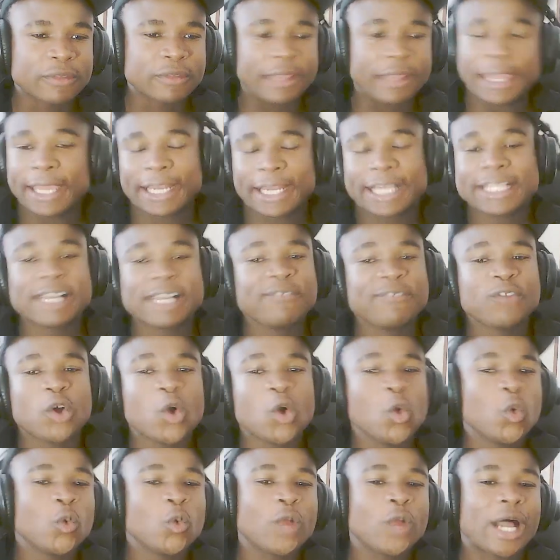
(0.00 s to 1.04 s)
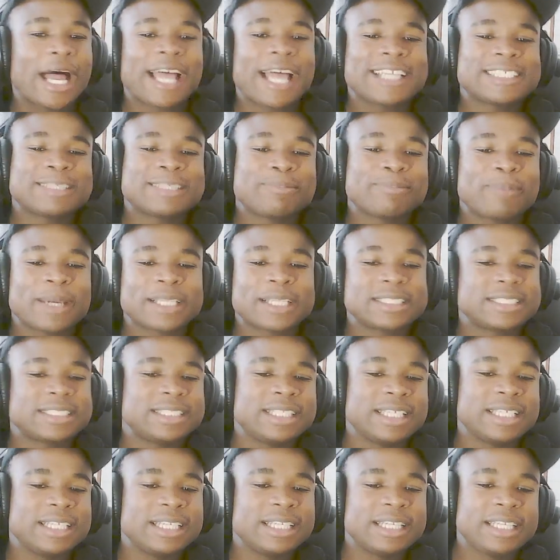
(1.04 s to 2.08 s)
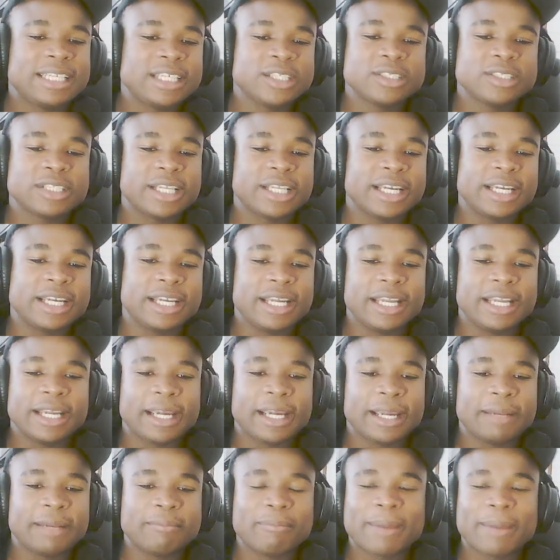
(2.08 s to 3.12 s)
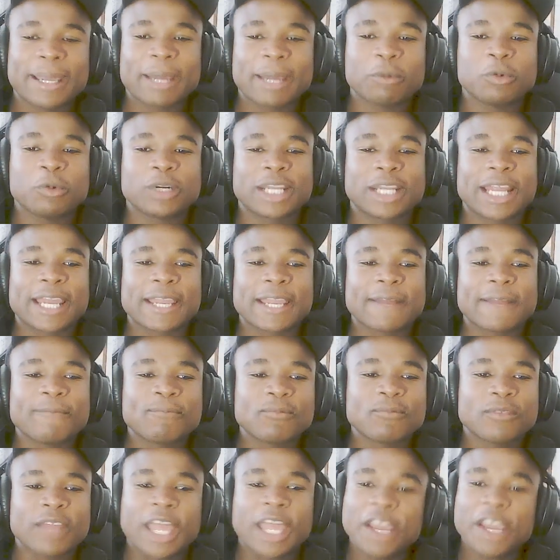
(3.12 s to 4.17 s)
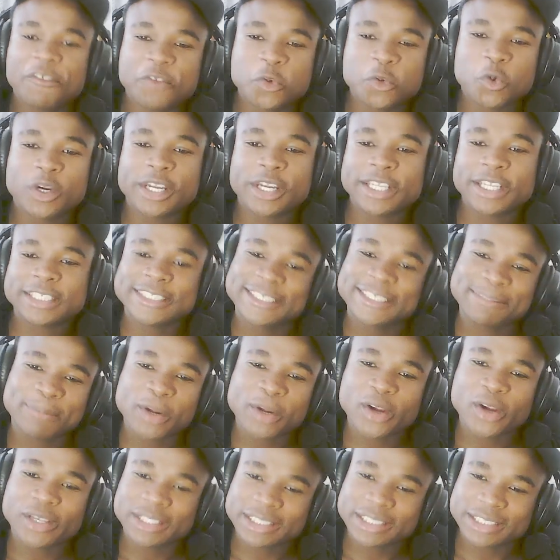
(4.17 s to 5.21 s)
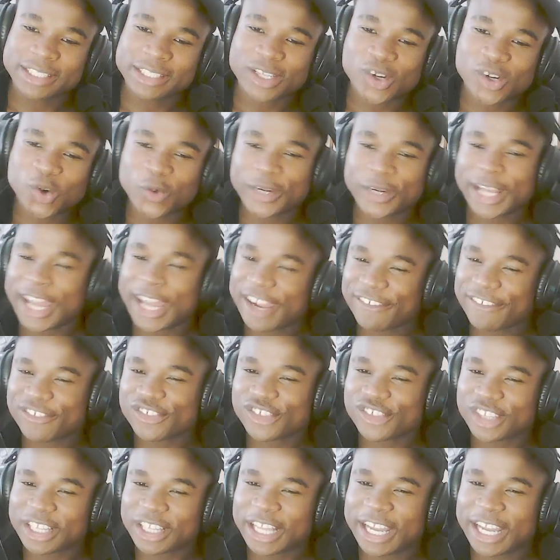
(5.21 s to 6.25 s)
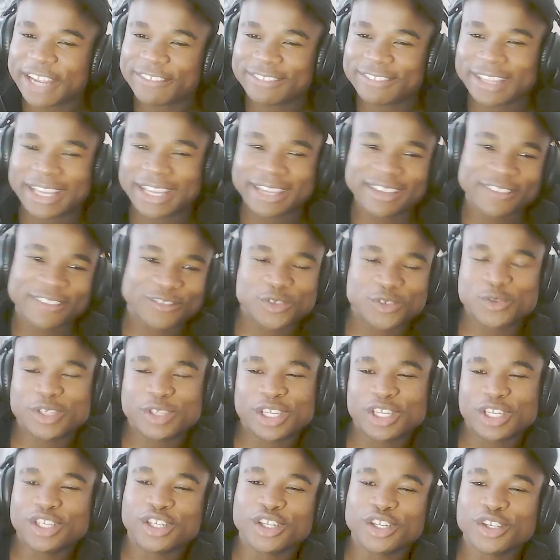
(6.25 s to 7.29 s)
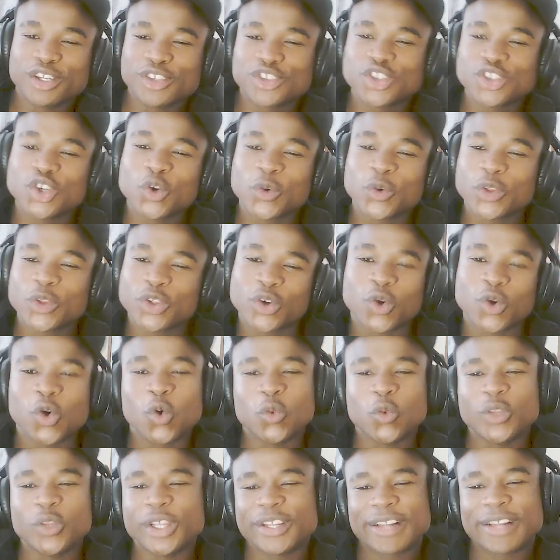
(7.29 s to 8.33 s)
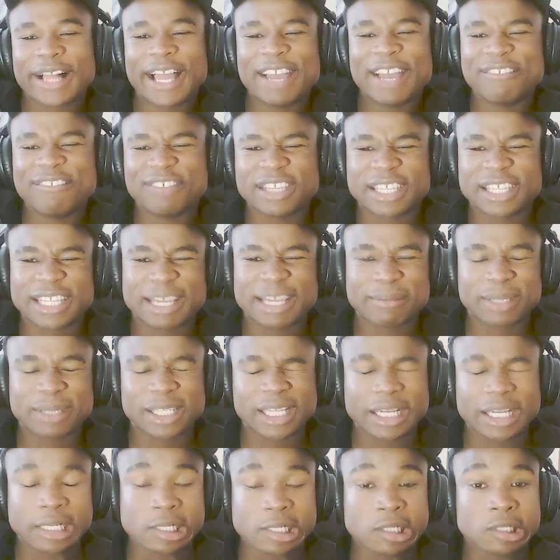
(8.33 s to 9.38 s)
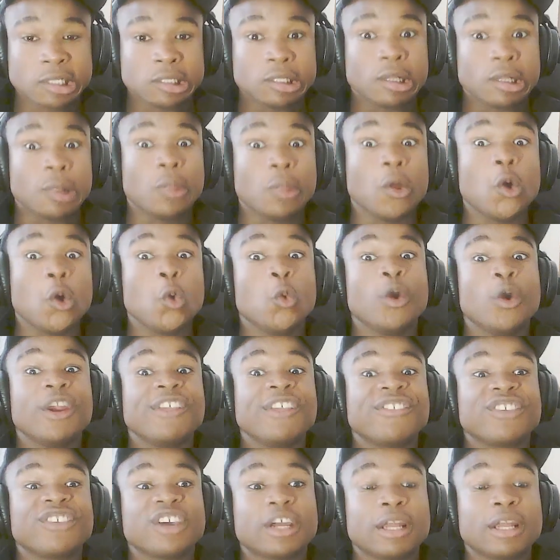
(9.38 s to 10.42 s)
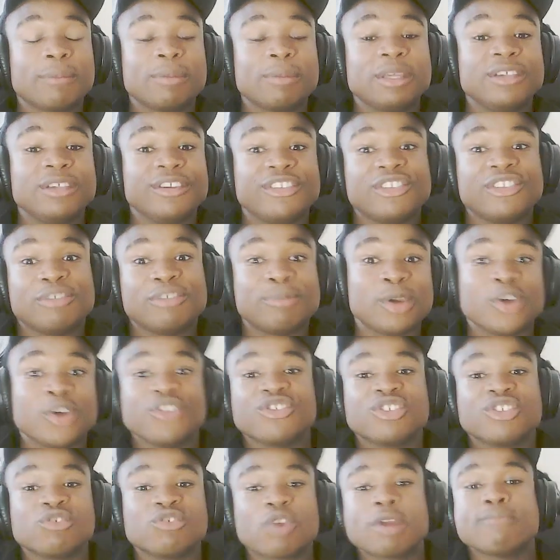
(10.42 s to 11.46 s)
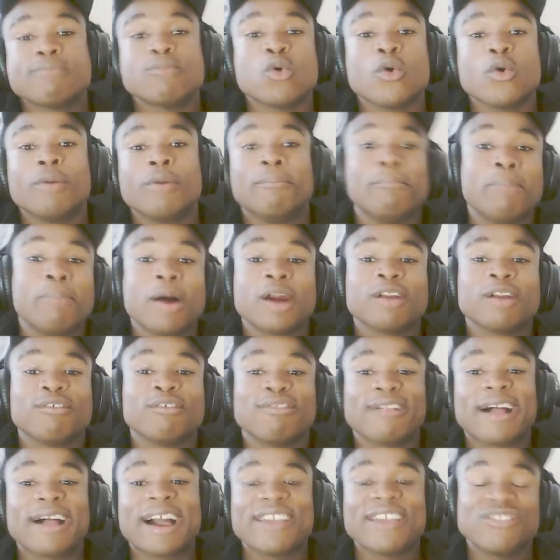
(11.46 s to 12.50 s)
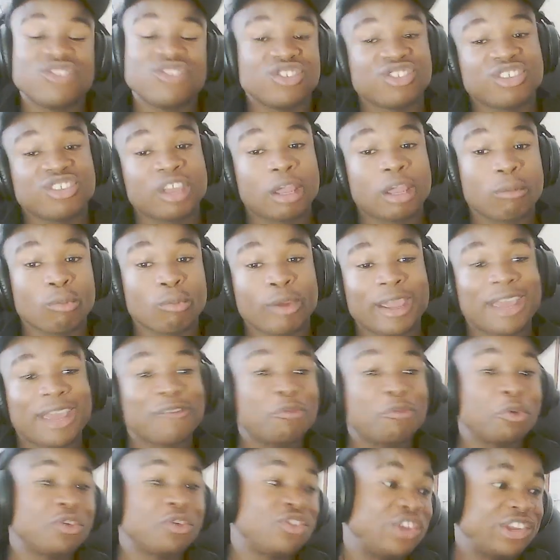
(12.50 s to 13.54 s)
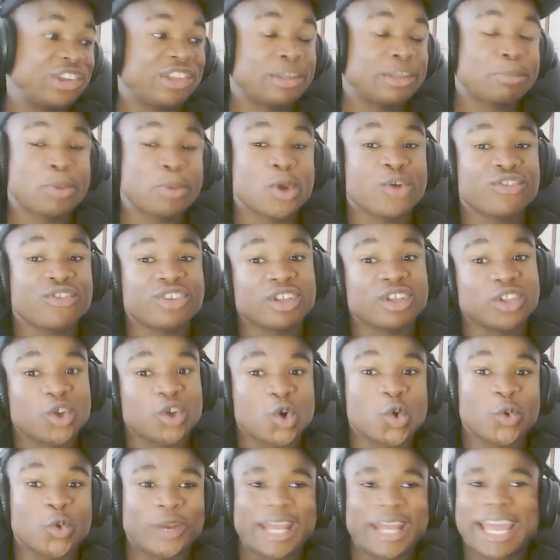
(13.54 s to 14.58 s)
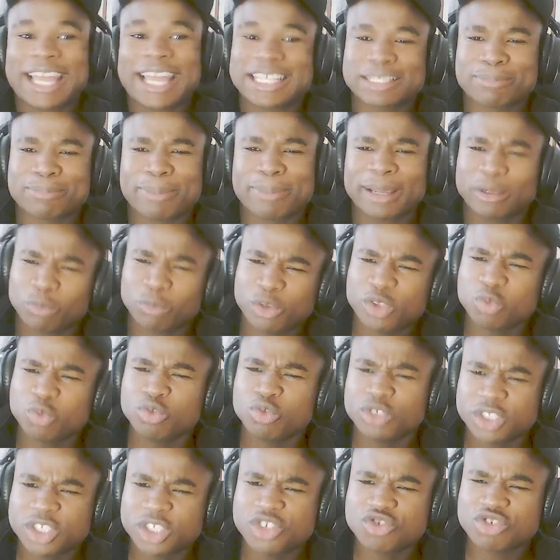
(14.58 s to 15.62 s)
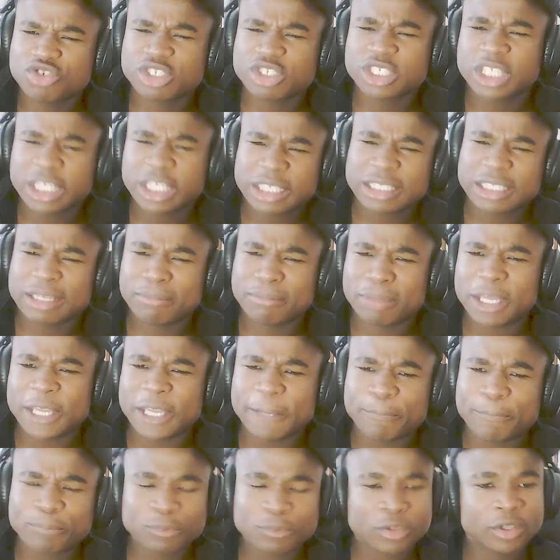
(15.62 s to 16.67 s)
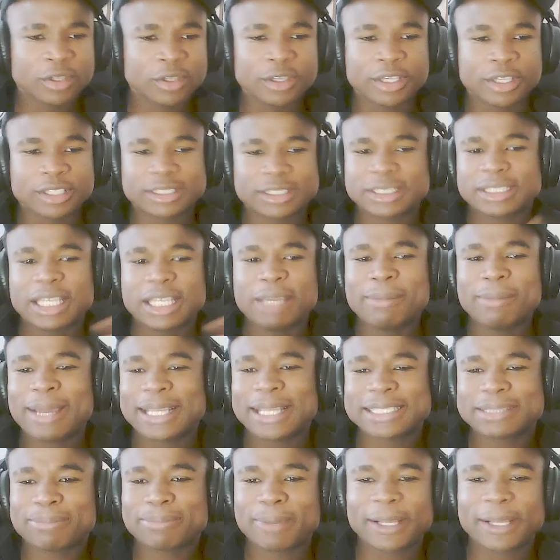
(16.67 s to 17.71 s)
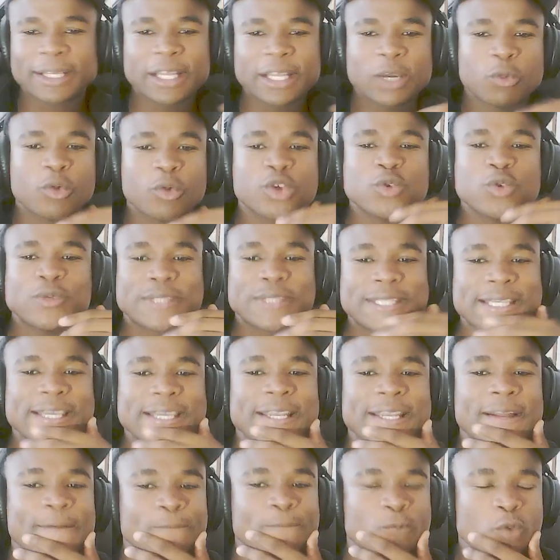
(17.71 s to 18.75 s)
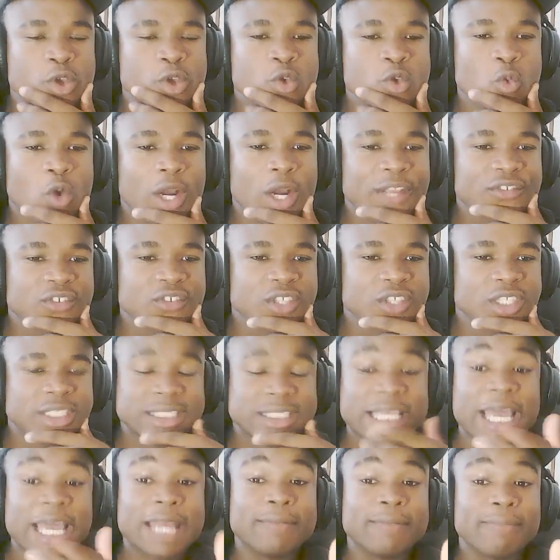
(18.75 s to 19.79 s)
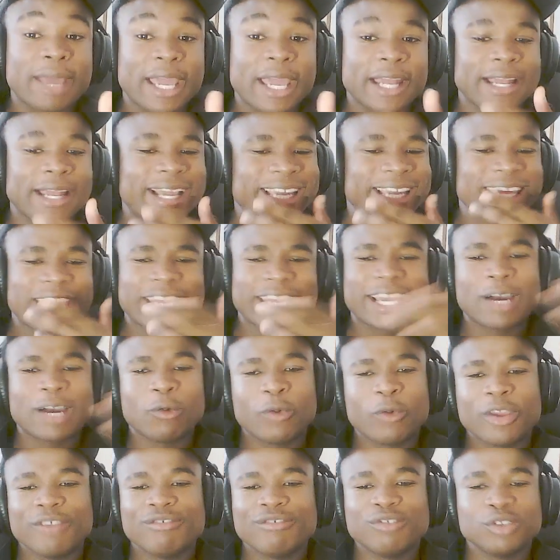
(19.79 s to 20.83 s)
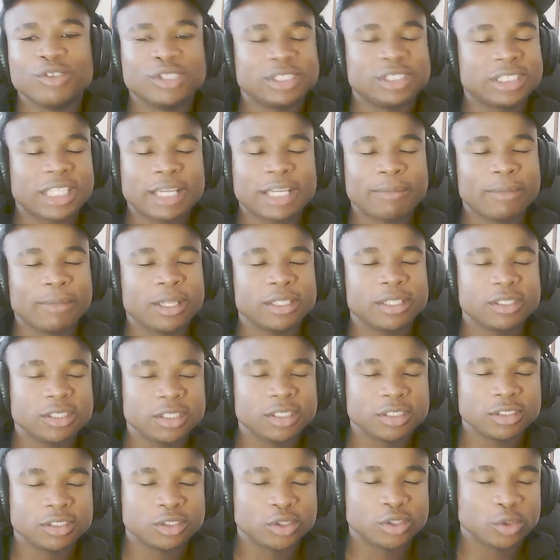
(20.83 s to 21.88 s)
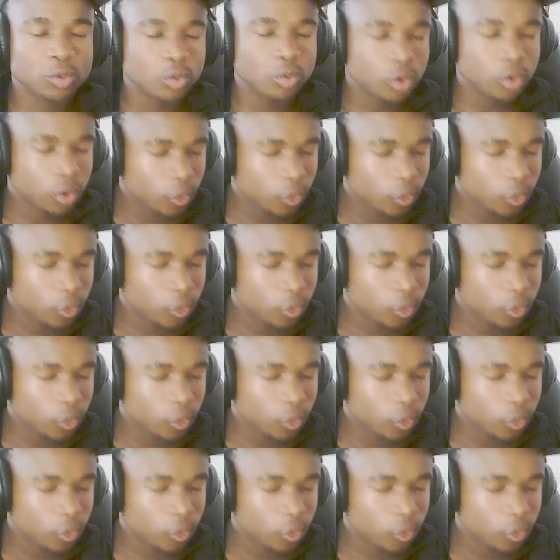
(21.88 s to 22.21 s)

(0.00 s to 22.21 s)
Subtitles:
And I love the whole aspect that Neil and Matt were like, everyone experiences their own afterlife. Like, if you did good, you go to your own little heaven. I mean, like, no one is gonna be experiencing rainbow and butterflies the same way. Everyone's experiencing their own aspect, which was interesting to me. It's the same aspect when you see it, when you watch The Sandman. I cannot wait for Sandman season two.